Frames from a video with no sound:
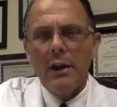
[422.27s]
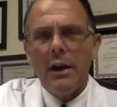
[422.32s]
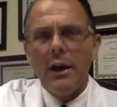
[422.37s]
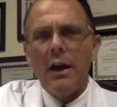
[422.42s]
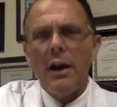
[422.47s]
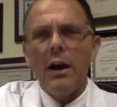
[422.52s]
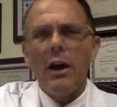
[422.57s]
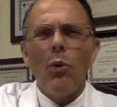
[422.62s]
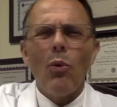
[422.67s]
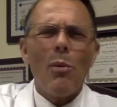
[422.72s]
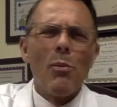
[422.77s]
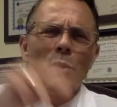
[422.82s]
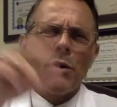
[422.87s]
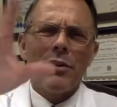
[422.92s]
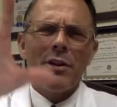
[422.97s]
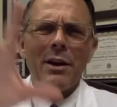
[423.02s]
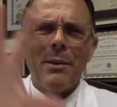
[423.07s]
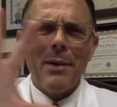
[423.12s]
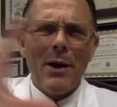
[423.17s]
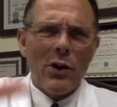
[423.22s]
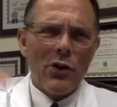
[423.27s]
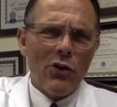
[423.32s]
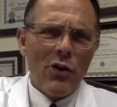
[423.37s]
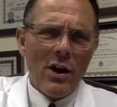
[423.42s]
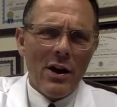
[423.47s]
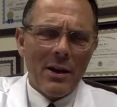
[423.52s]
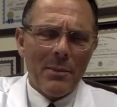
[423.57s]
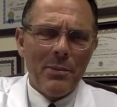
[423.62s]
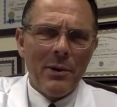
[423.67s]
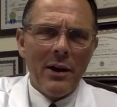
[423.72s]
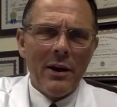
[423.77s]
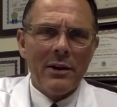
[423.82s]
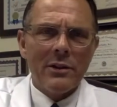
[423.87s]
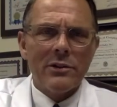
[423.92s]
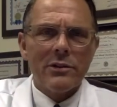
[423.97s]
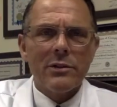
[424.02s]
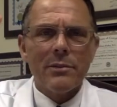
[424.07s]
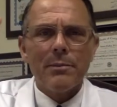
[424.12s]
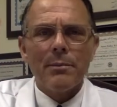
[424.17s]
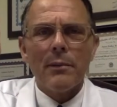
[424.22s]
One more thing about chronic
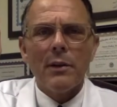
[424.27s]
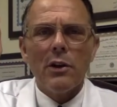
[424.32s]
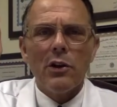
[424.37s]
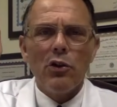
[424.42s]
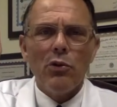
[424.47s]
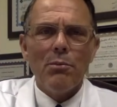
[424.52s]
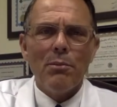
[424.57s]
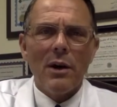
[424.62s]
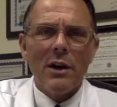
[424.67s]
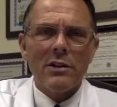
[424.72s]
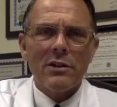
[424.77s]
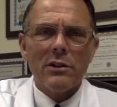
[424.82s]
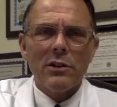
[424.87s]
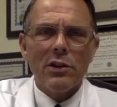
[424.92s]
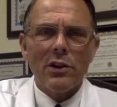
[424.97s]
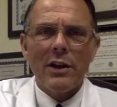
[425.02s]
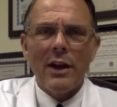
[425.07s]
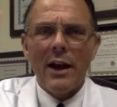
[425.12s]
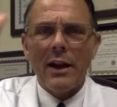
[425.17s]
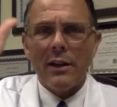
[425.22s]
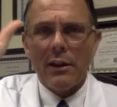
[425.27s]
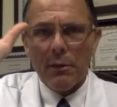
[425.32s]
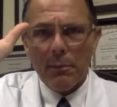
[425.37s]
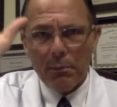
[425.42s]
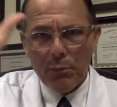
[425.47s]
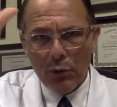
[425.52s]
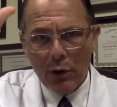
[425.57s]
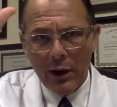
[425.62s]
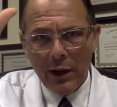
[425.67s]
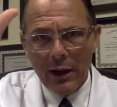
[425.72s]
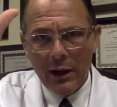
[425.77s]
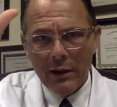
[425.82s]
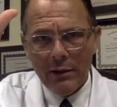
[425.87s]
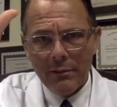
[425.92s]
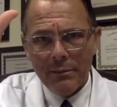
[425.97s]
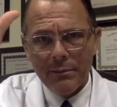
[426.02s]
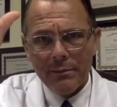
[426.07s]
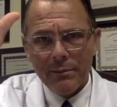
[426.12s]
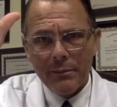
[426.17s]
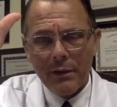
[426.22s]
pains. You must look at the
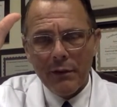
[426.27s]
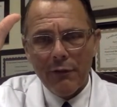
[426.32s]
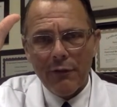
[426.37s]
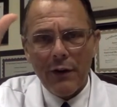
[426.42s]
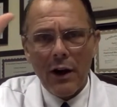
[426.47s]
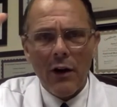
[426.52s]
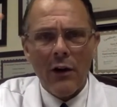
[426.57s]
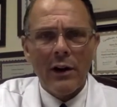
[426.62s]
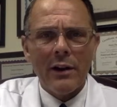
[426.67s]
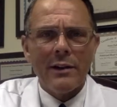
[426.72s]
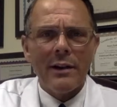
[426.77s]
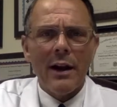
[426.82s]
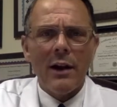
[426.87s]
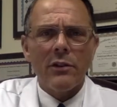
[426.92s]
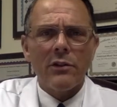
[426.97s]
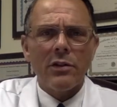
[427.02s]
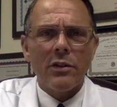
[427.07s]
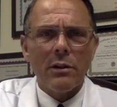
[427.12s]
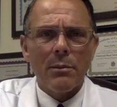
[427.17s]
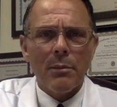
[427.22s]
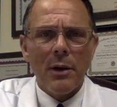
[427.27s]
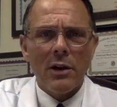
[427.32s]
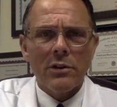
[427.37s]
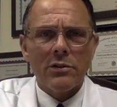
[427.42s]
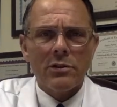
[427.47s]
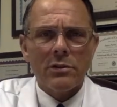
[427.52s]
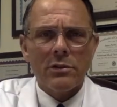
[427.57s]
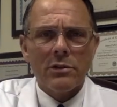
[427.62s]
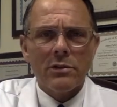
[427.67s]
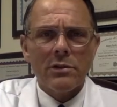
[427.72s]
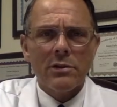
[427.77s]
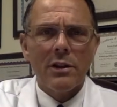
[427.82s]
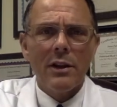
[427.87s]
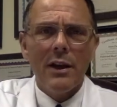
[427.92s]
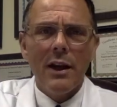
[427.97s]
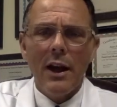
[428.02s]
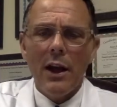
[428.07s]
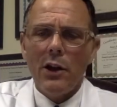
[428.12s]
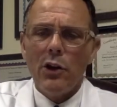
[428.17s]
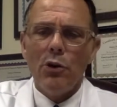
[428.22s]
brain firing down to the muscles,
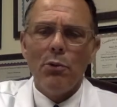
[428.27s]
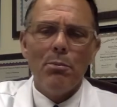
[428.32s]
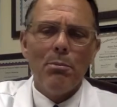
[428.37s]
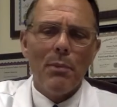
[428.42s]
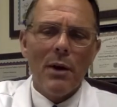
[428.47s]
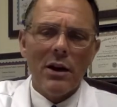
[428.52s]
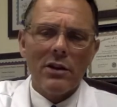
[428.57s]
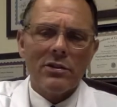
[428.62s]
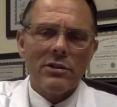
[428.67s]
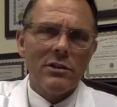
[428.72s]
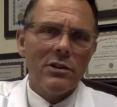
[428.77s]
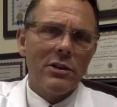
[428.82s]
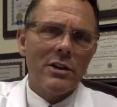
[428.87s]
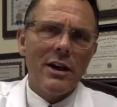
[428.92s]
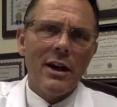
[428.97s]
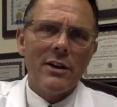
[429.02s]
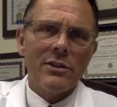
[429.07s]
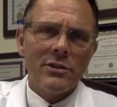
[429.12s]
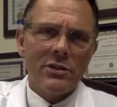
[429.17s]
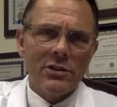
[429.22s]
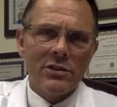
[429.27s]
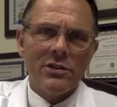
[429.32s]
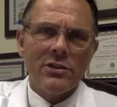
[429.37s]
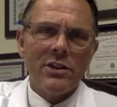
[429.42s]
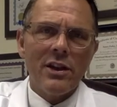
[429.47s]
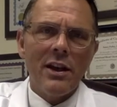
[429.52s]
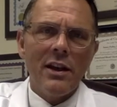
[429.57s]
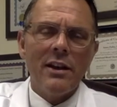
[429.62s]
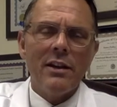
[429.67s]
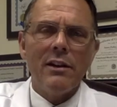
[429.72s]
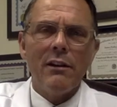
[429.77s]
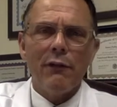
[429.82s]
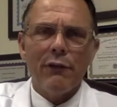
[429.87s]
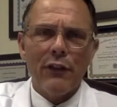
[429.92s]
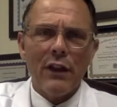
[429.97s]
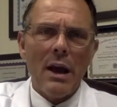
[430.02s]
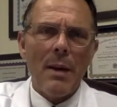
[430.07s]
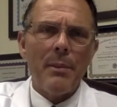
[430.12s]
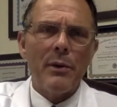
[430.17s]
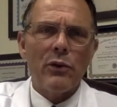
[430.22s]
and you must look at sustained
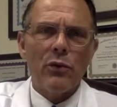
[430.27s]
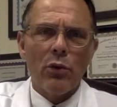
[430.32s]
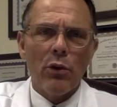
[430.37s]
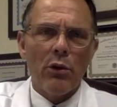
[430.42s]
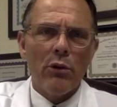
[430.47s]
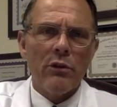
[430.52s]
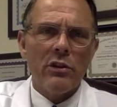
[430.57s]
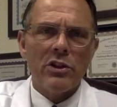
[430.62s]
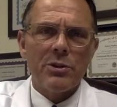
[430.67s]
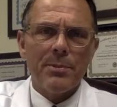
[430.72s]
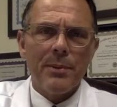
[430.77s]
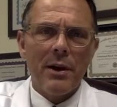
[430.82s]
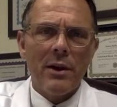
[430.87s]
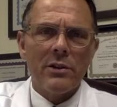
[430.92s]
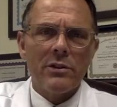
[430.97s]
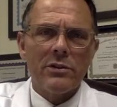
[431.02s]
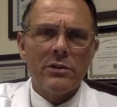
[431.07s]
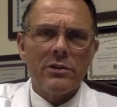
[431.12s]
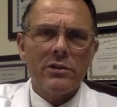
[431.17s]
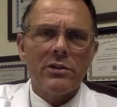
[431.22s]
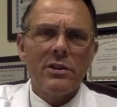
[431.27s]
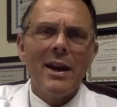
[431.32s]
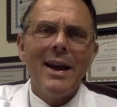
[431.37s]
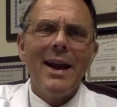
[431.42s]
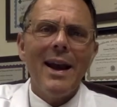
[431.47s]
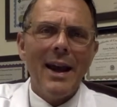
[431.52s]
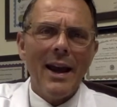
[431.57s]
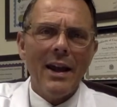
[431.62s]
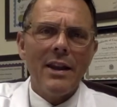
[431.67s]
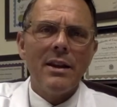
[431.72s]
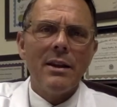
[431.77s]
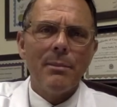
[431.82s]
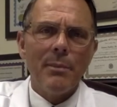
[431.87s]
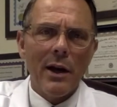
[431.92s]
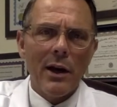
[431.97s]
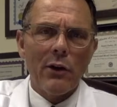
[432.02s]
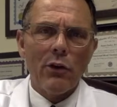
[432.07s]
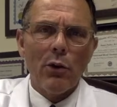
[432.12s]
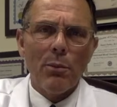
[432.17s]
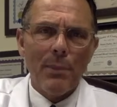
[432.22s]
inflammatory responses and the
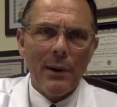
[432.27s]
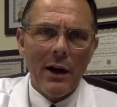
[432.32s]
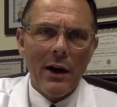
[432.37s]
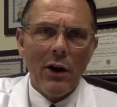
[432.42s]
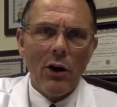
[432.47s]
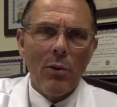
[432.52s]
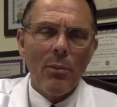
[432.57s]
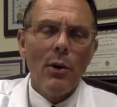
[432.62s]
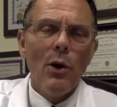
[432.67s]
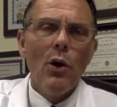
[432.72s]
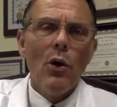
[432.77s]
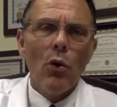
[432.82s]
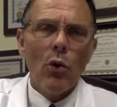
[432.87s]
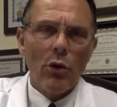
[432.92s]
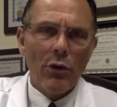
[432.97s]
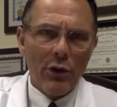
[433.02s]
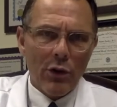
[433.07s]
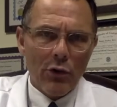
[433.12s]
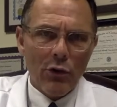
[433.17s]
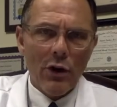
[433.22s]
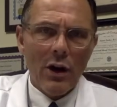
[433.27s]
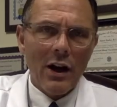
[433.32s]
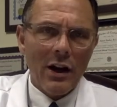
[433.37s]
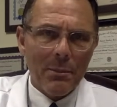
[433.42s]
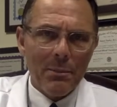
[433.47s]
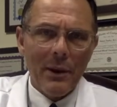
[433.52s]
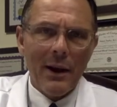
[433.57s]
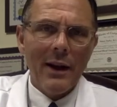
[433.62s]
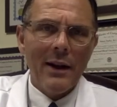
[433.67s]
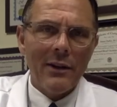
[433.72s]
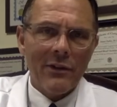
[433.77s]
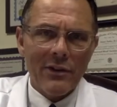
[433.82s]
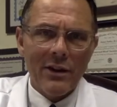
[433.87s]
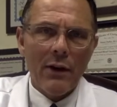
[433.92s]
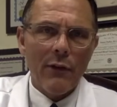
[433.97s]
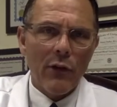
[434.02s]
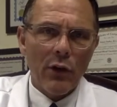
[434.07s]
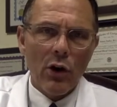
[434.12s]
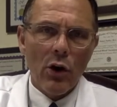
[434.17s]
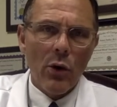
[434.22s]
microbiome, or the chronic pain is
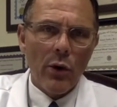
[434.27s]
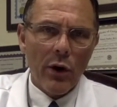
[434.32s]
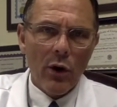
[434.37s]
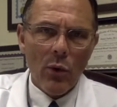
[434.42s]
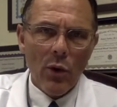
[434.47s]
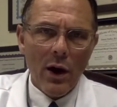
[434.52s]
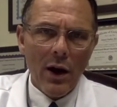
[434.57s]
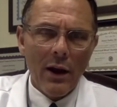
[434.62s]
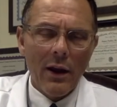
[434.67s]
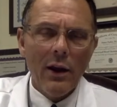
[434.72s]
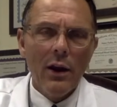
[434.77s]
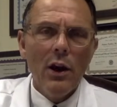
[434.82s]
never going away.